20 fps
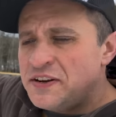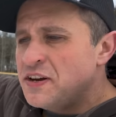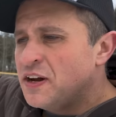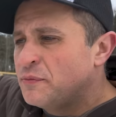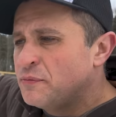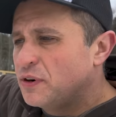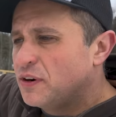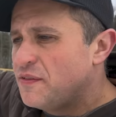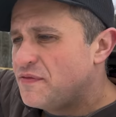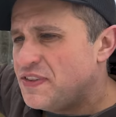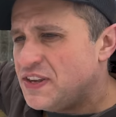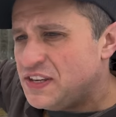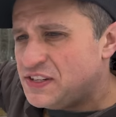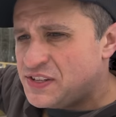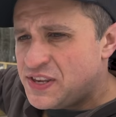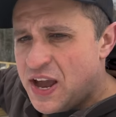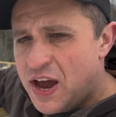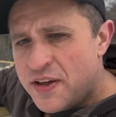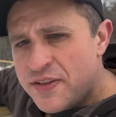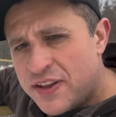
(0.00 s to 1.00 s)
a number of
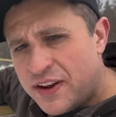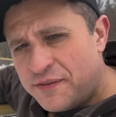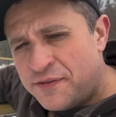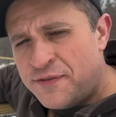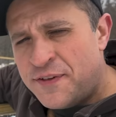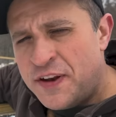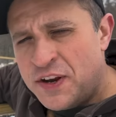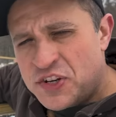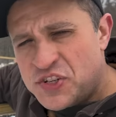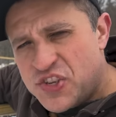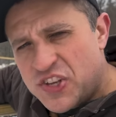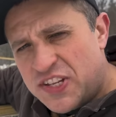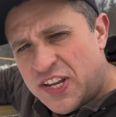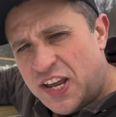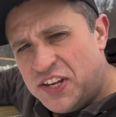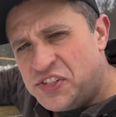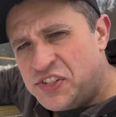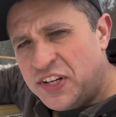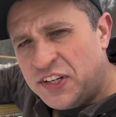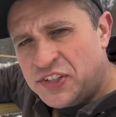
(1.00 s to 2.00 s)
these. Now that I've finished the
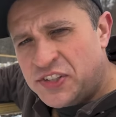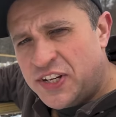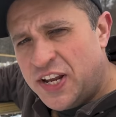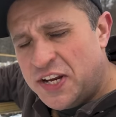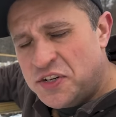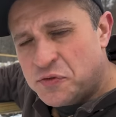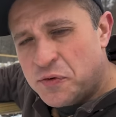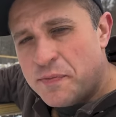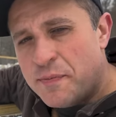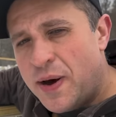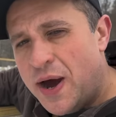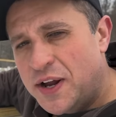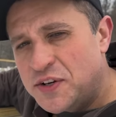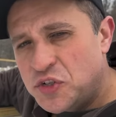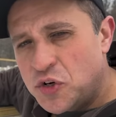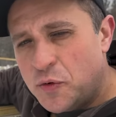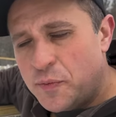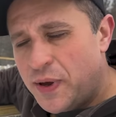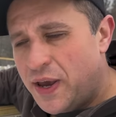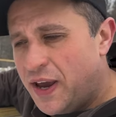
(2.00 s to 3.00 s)
testing stage with
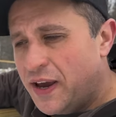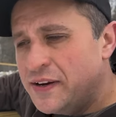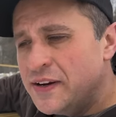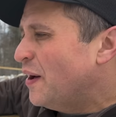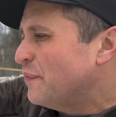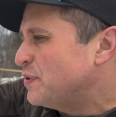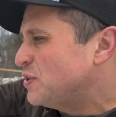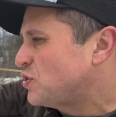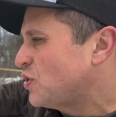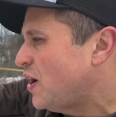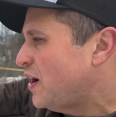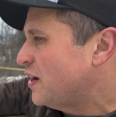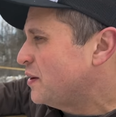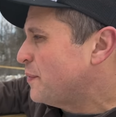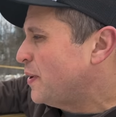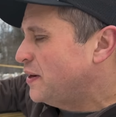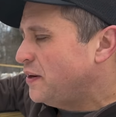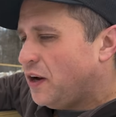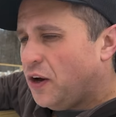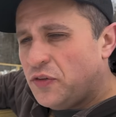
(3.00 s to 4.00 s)
Macho Man, I'll be trying
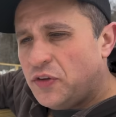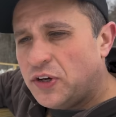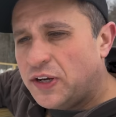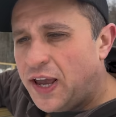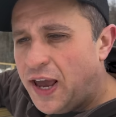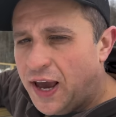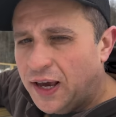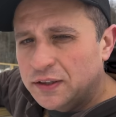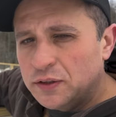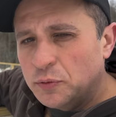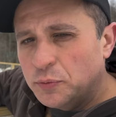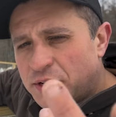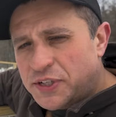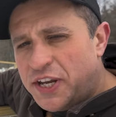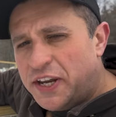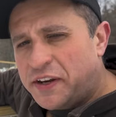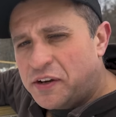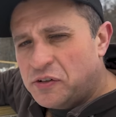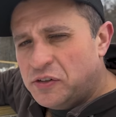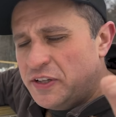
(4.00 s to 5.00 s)
them on other cattle,
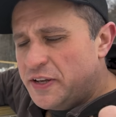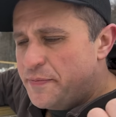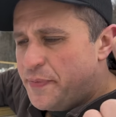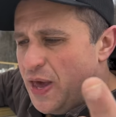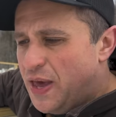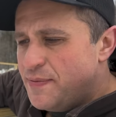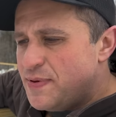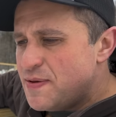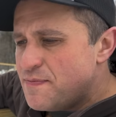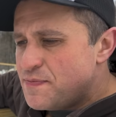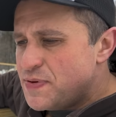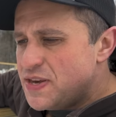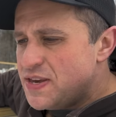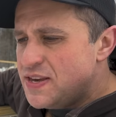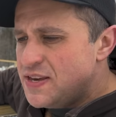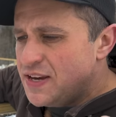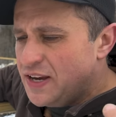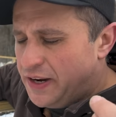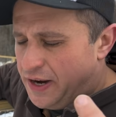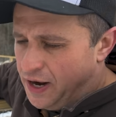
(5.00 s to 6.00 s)
particularly Baby
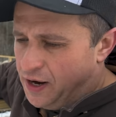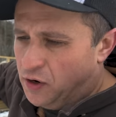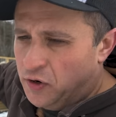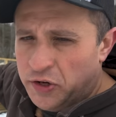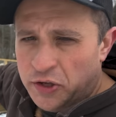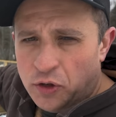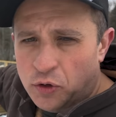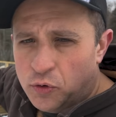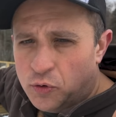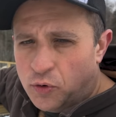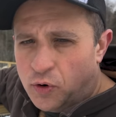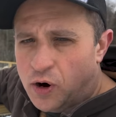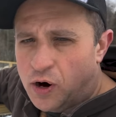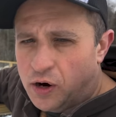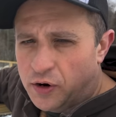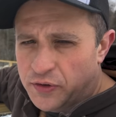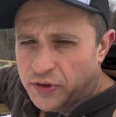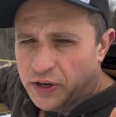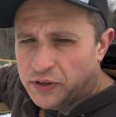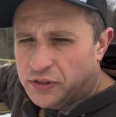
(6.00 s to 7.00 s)
B and Ariel, who
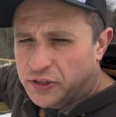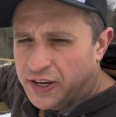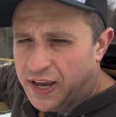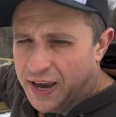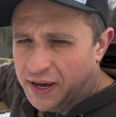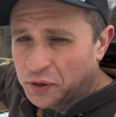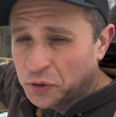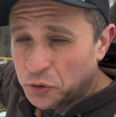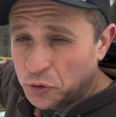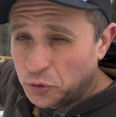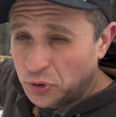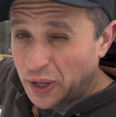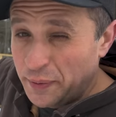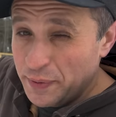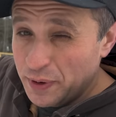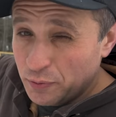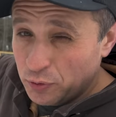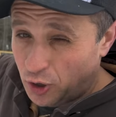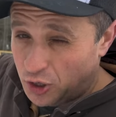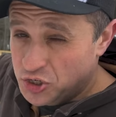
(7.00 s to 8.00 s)
are the other cattle who let
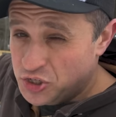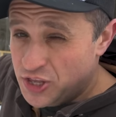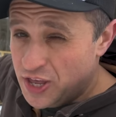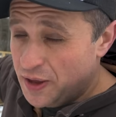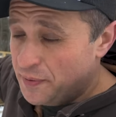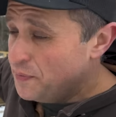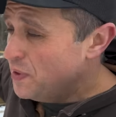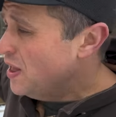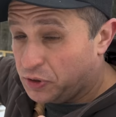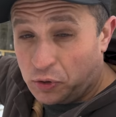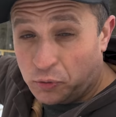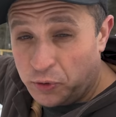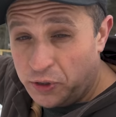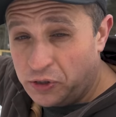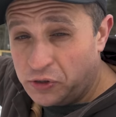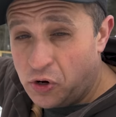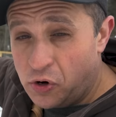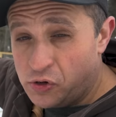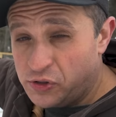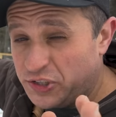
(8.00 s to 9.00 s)
me brush them. But the
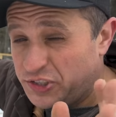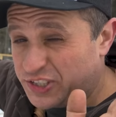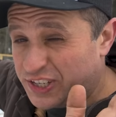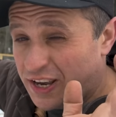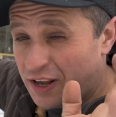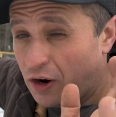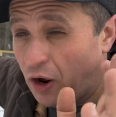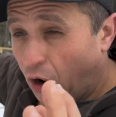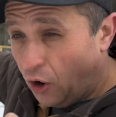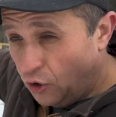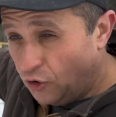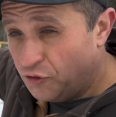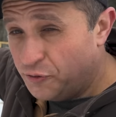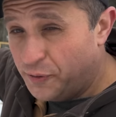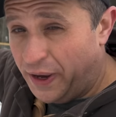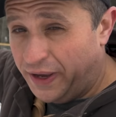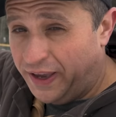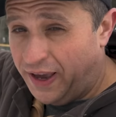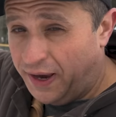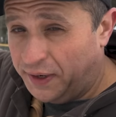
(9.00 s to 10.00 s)
real goal is to get all of
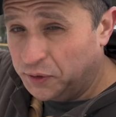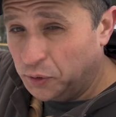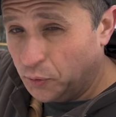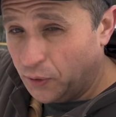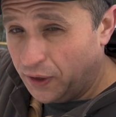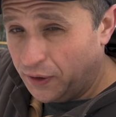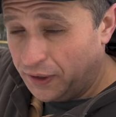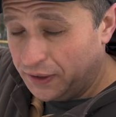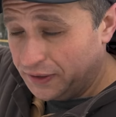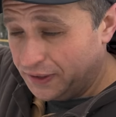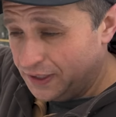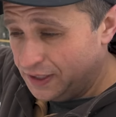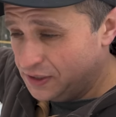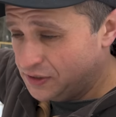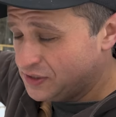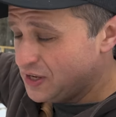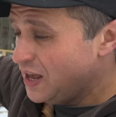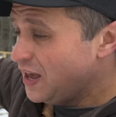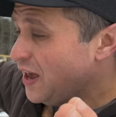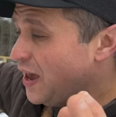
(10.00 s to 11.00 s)
my cattle wearing
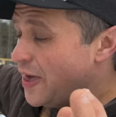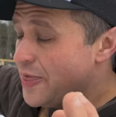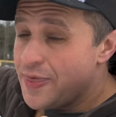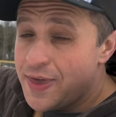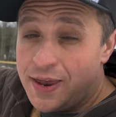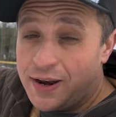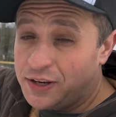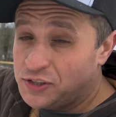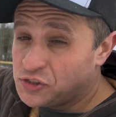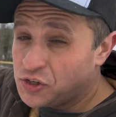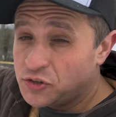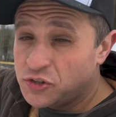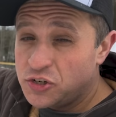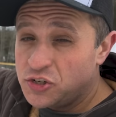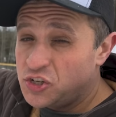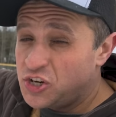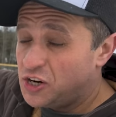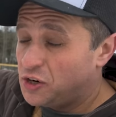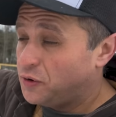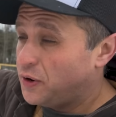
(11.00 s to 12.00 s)
these, and then I start to
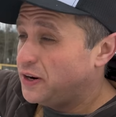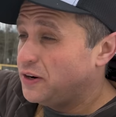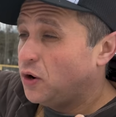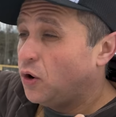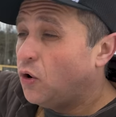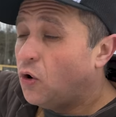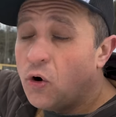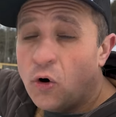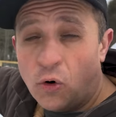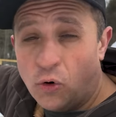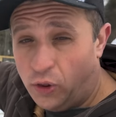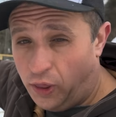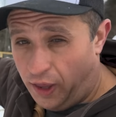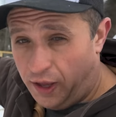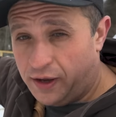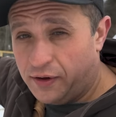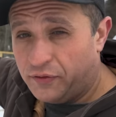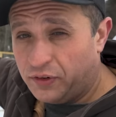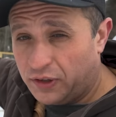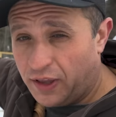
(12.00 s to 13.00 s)
generate a whole
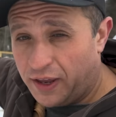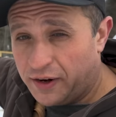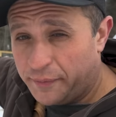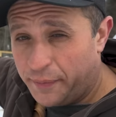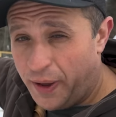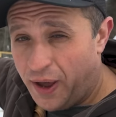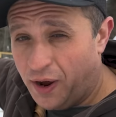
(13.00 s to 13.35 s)
heck of a lot of